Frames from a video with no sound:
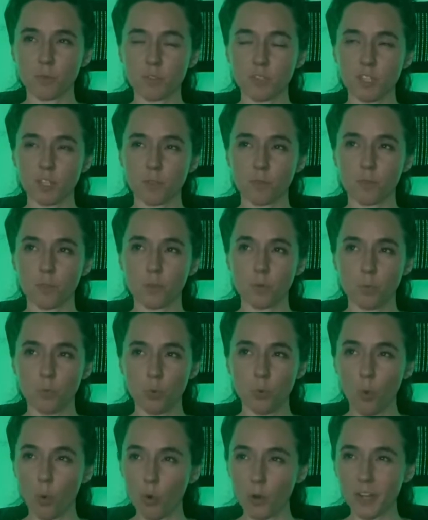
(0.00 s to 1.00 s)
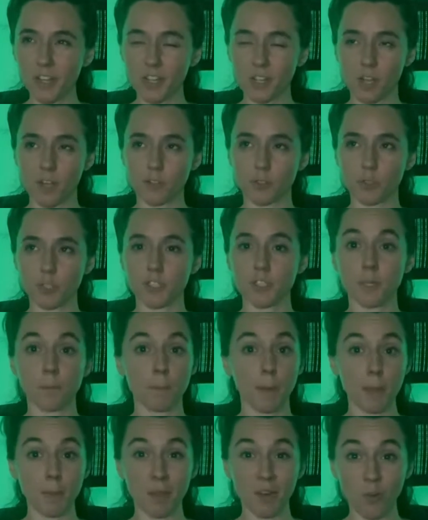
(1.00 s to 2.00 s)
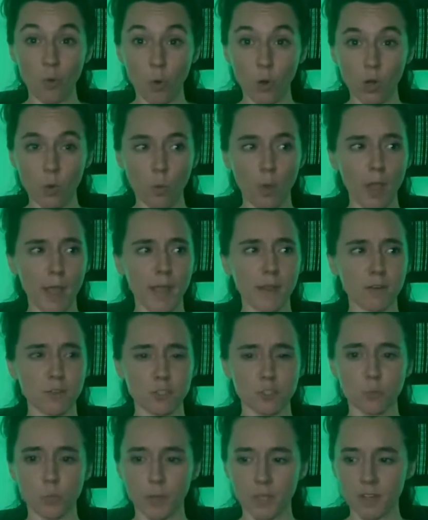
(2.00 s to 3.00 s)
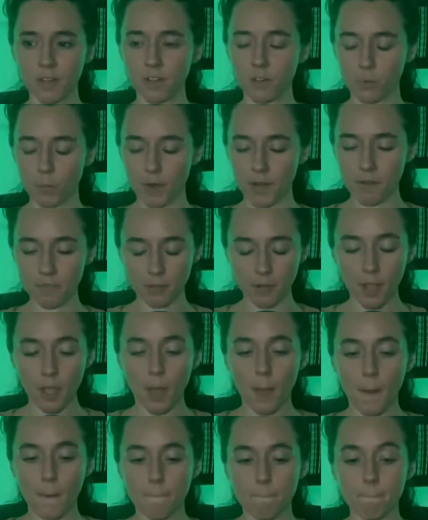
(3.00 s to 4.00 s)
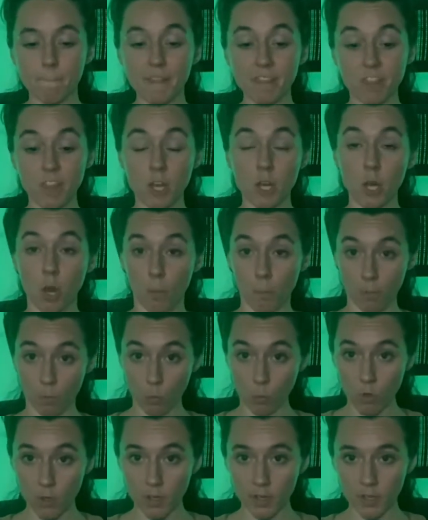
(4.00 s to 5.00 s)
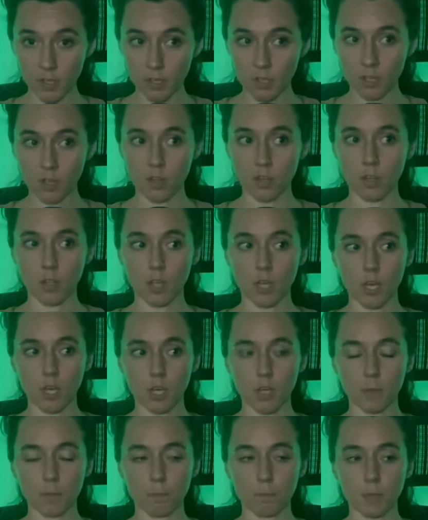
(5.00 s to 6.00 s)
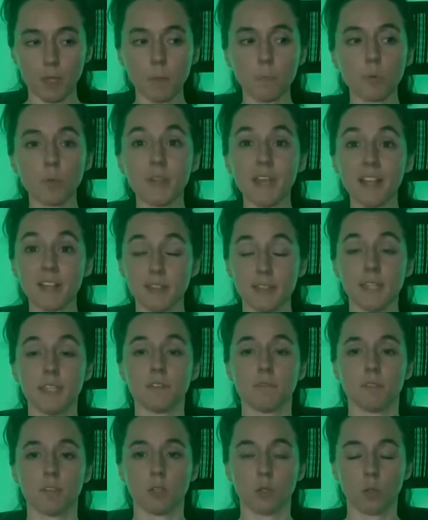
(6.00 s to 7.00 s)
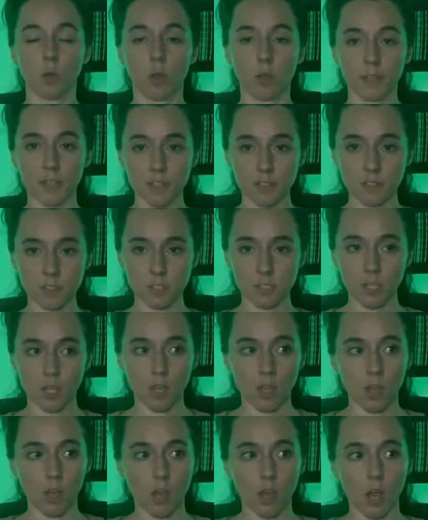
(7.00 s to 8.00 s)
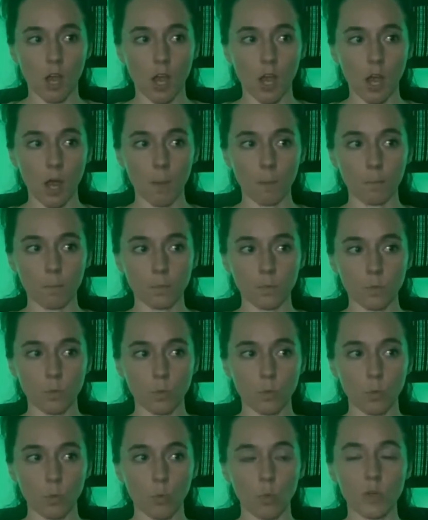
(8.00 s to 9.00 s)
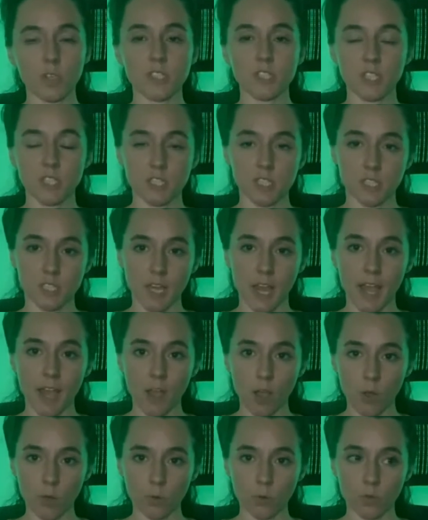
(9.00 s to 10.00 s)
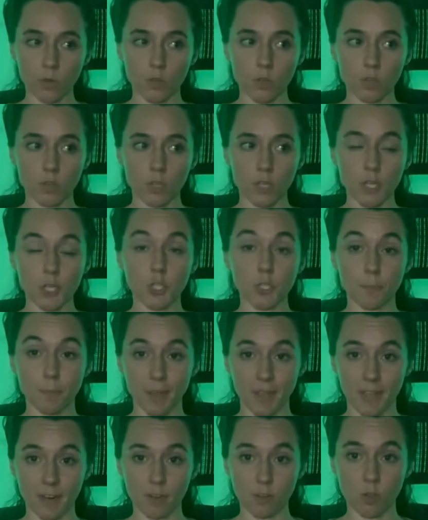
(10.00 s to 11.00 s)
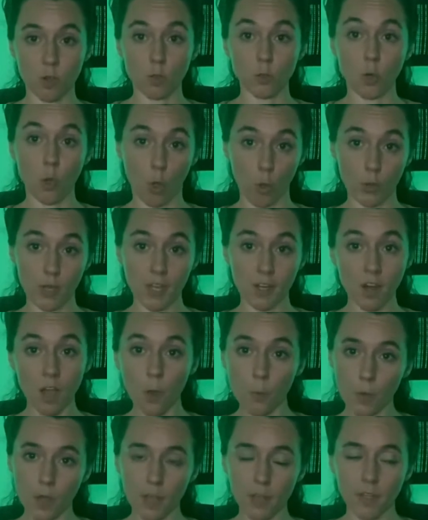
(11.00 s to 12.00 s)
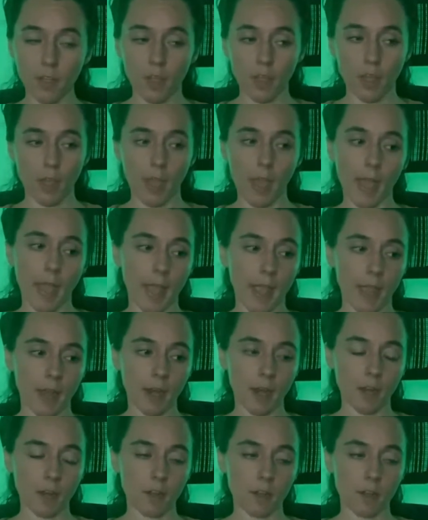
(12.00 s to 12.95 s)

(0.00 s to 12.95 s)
like a few Nordic countries, like maybe Norway or Sweden or whatever. But the number one people that lived the longest was this town in Japan called Okinawa. And